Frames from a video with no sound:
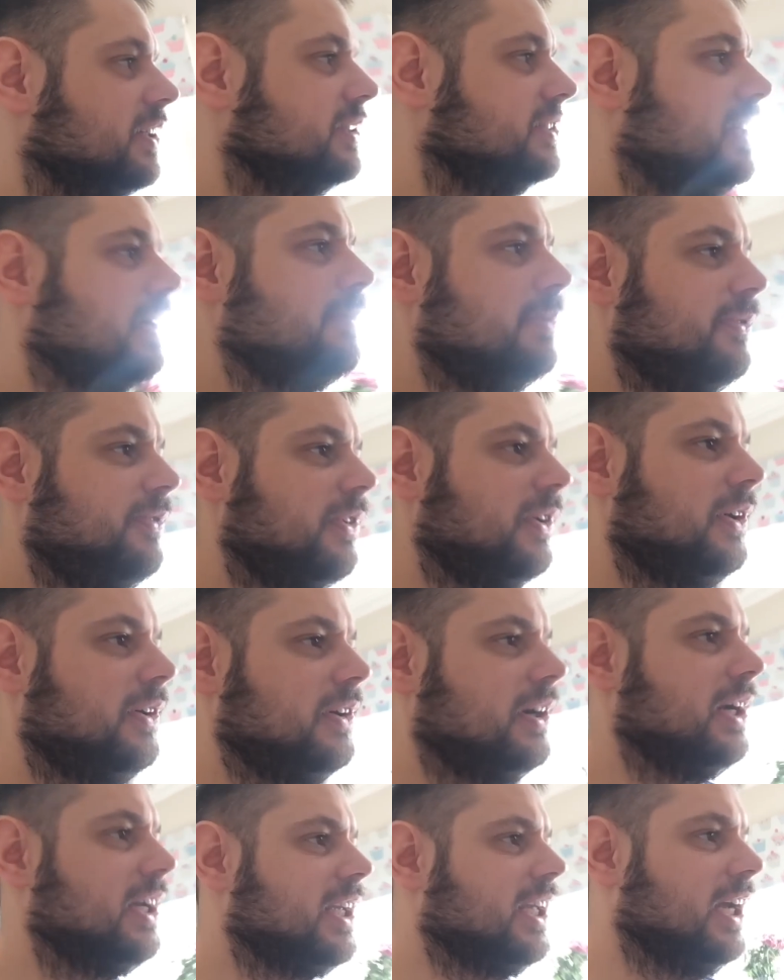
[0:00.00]
So
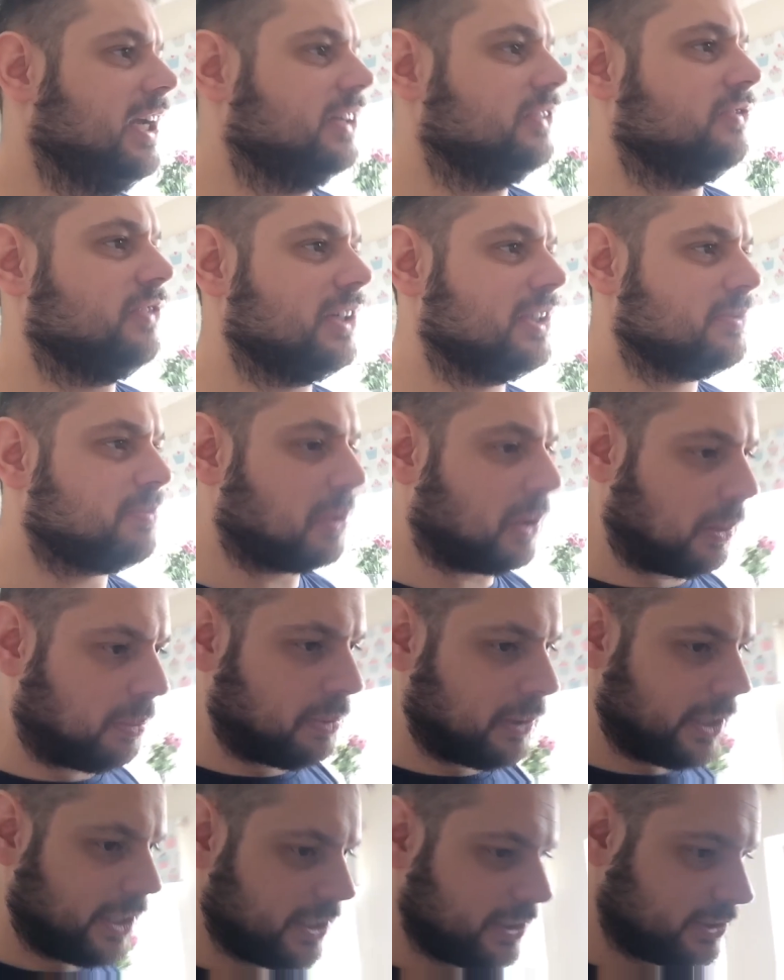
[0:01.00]
before I get dressed
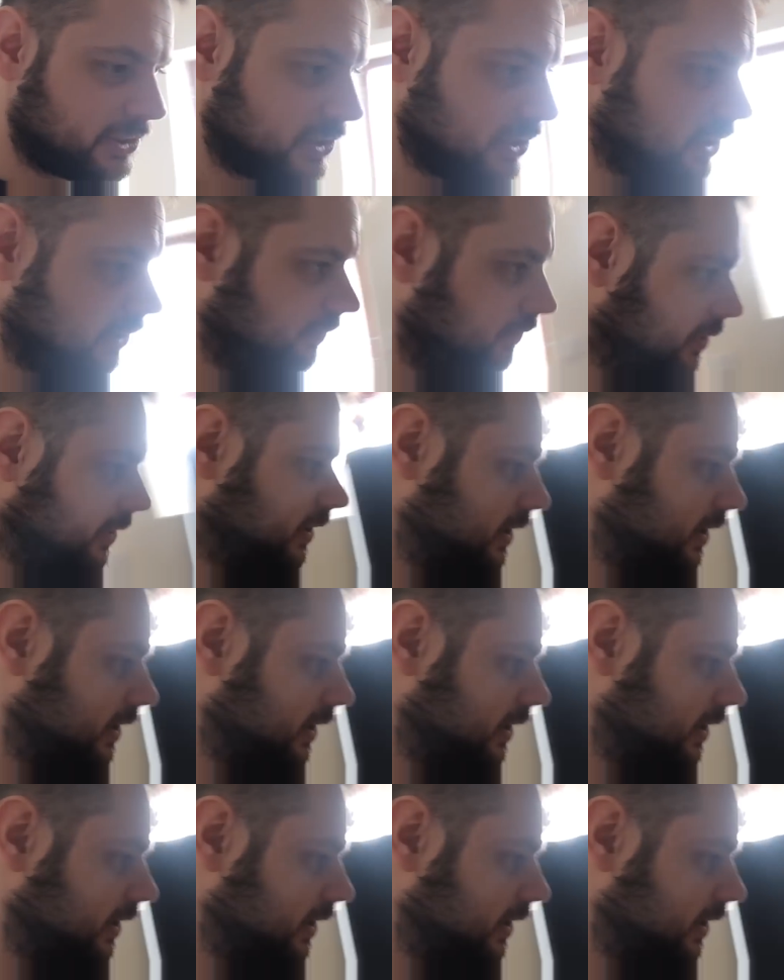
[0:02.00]
properly and stuff,